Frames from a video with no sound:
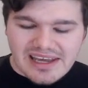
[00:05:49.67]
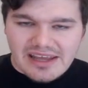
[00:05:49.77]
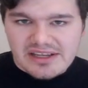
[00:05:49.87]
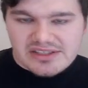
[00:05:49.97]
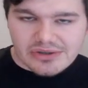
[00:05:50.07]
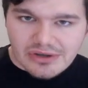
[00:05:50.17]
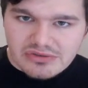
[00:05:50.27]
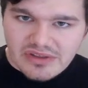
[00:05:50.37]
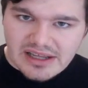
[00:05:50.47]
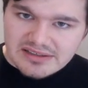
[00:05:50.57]
and then
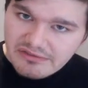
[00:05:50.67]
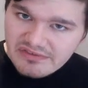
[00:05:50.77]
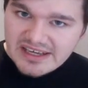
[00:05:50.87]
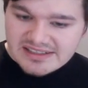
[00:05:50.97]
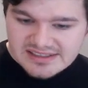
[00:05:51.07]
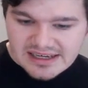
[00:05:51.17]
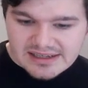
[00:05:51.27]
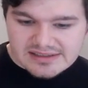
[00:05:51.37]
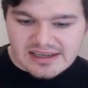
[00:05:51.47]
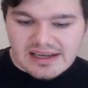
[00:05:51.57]
talks with the likes of FaZe
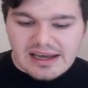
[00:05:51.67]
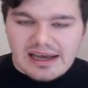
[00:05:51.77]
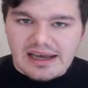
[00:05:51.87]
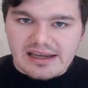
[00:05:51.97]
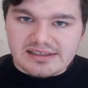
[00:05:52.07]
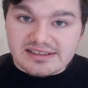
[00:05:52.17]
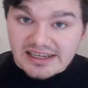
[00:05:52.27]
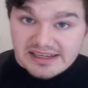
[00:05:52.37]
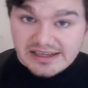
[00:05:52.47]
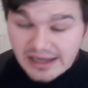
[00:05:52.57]
Taz and
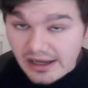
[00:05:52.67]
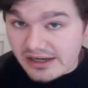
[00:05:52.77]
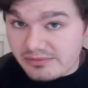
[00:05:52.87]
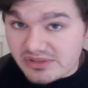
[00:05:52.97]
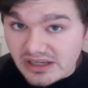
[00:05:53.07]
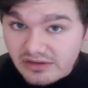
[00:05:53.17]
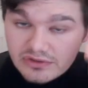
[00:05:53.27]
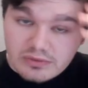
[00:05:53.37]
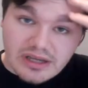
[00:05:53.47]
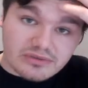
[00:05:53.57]
Sadiq Khan himself
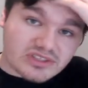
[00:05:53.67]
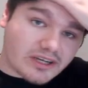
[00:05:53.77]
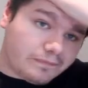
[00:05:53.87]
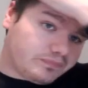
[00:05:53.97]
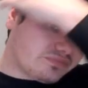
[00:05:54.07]
as well. And so